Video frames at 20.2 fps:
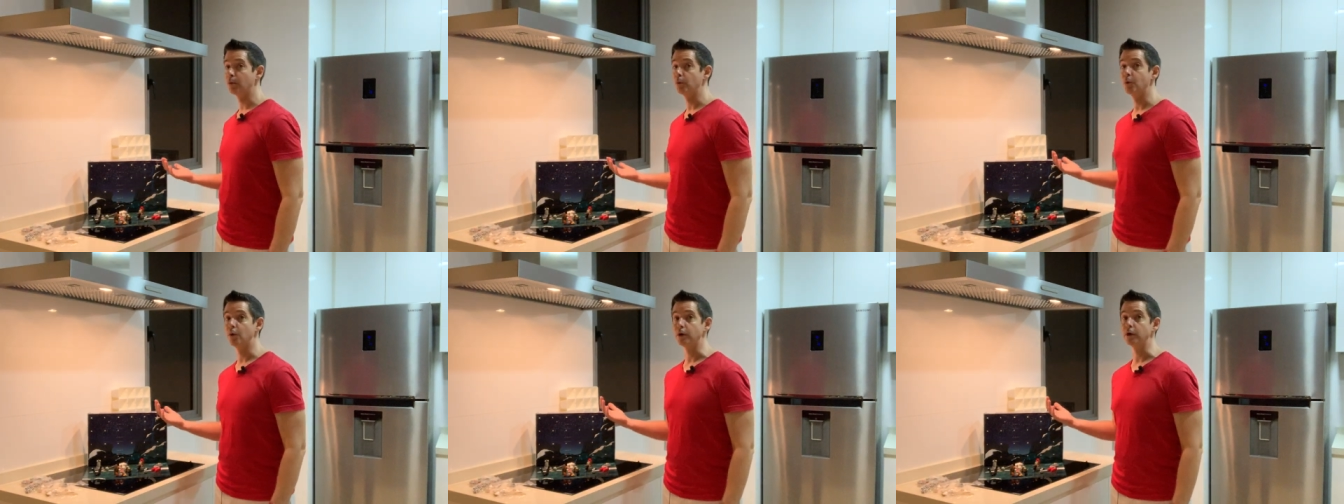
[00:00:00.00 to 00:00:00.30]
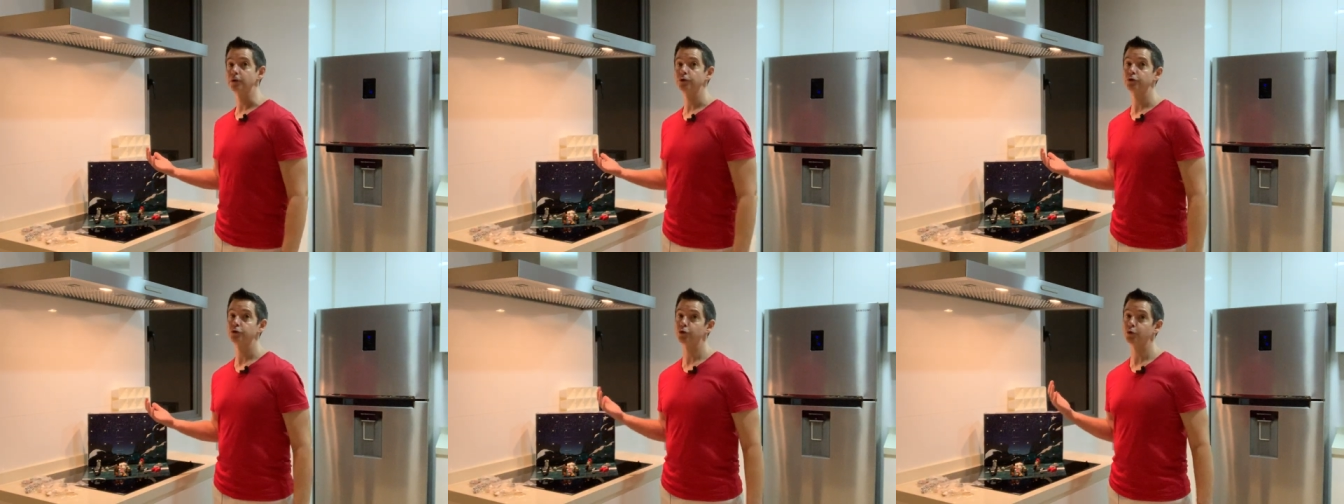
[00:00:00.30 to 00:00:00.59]

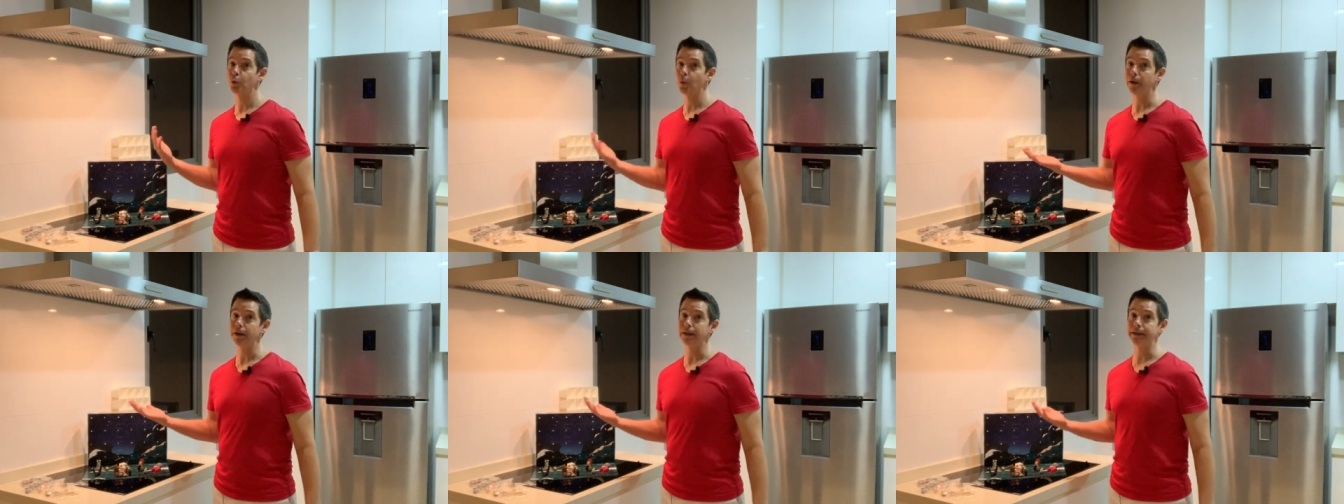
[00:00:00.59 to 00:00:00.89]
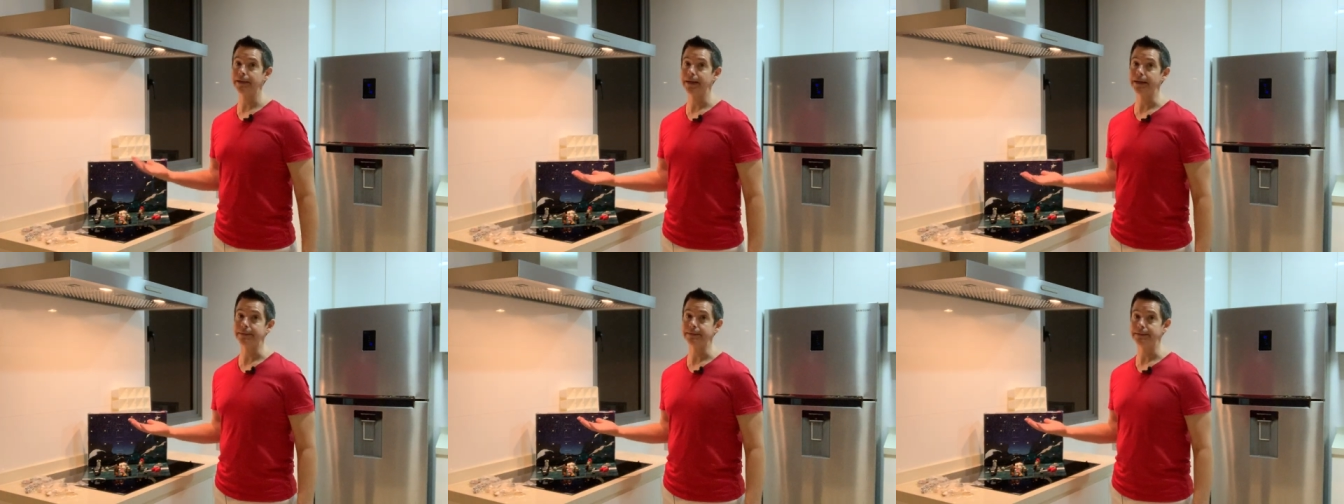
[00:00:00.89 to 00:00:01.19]
Wars
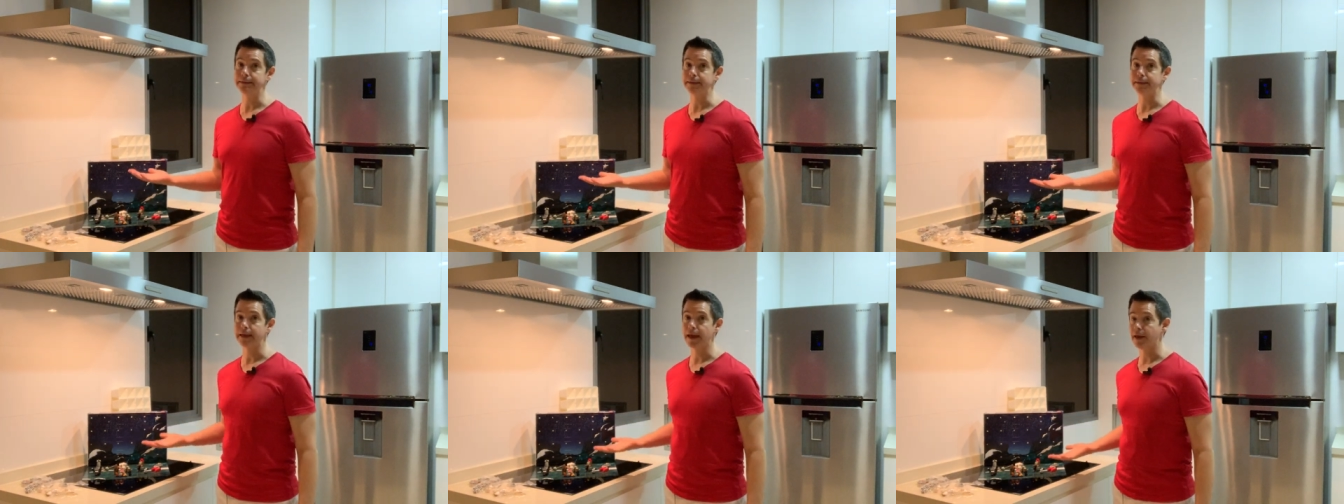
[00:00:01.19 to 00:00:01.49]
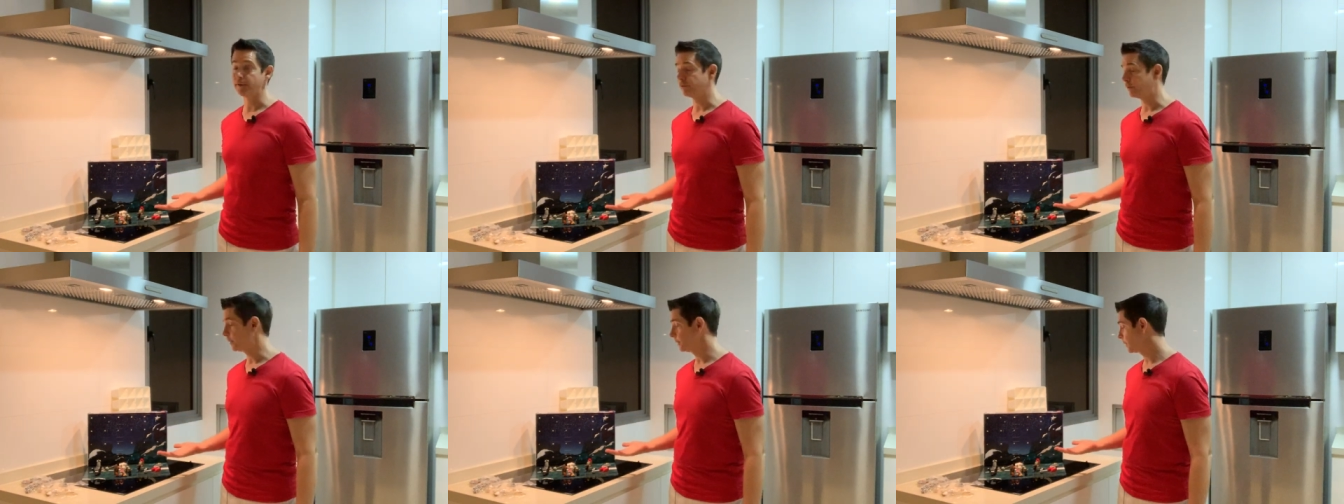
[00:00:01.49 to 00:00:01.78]
2019
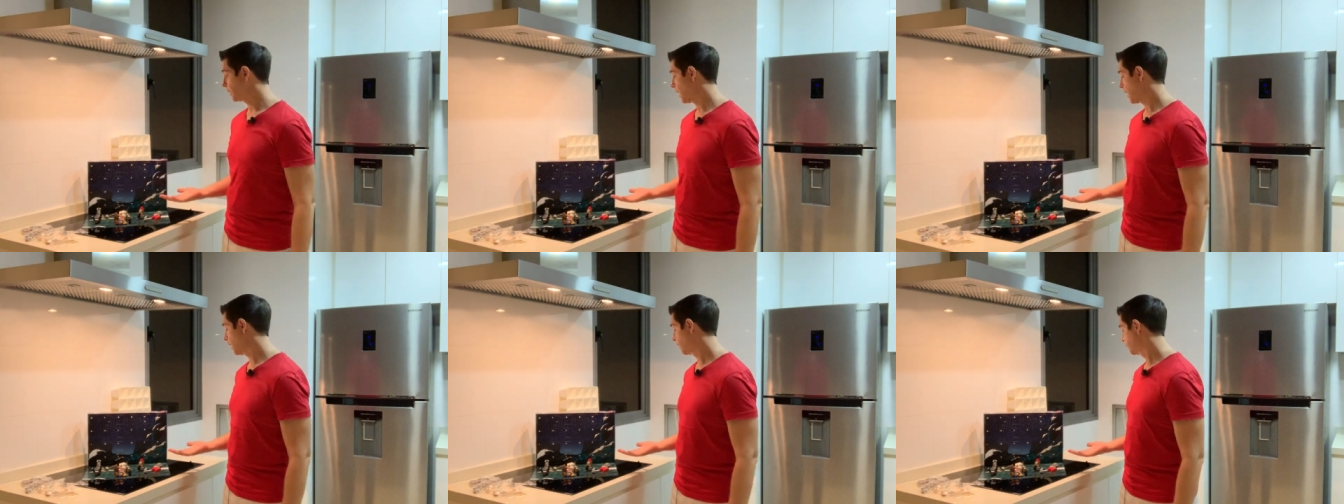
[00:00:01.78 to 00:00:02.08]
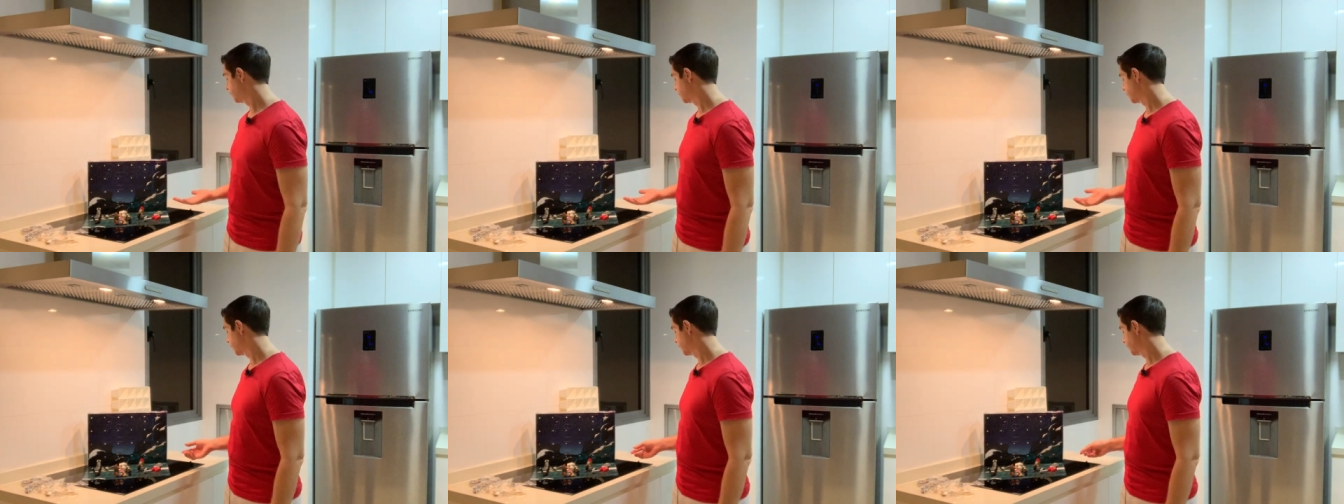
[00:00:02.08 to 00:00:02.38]
Advent
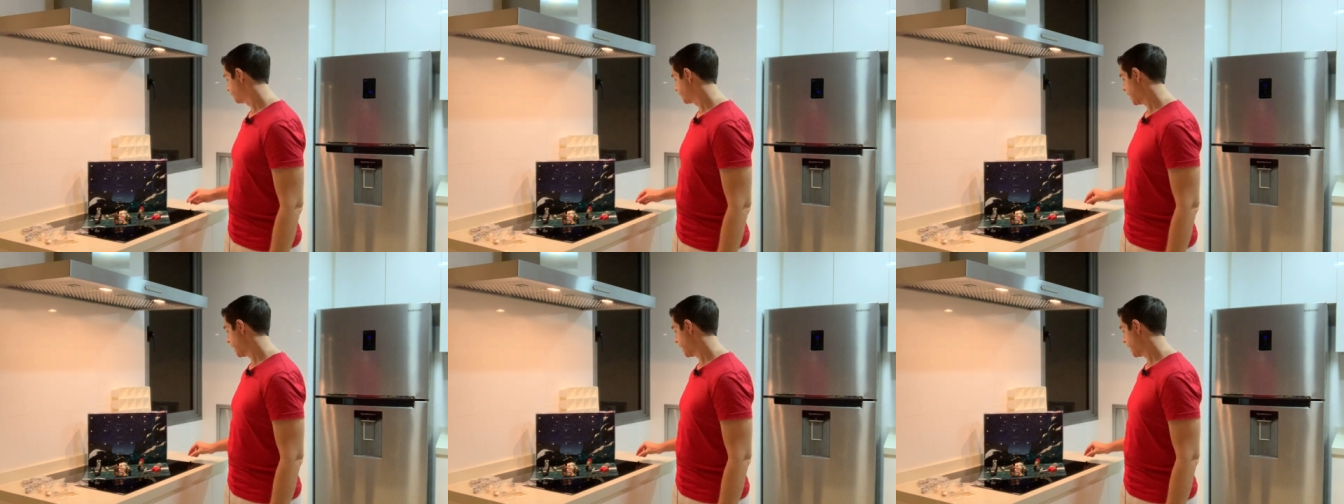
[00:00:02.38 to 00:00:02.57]
Calendar.